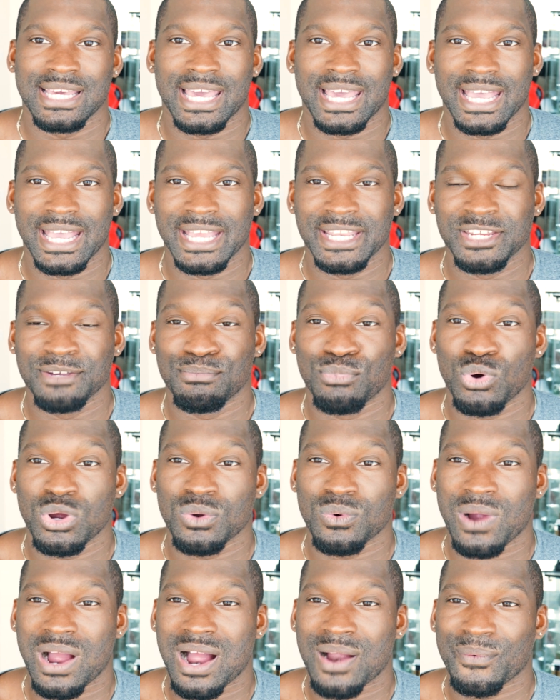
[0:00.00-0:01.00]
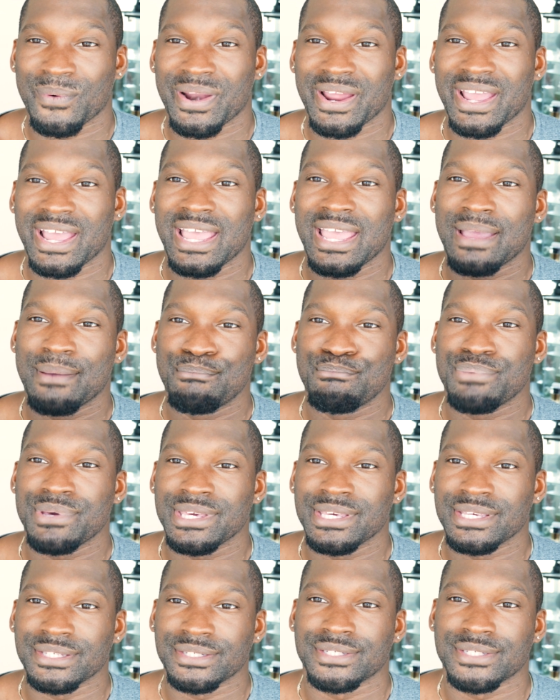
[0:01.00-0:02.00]
And your boy Ray,
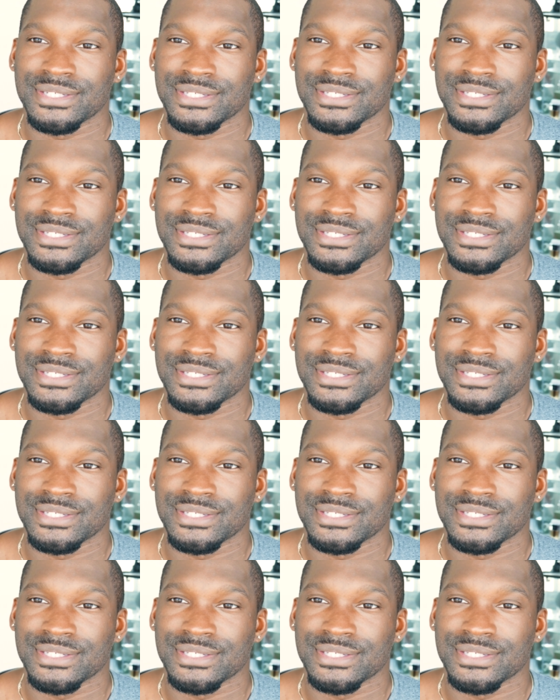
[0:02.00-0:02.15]
peace.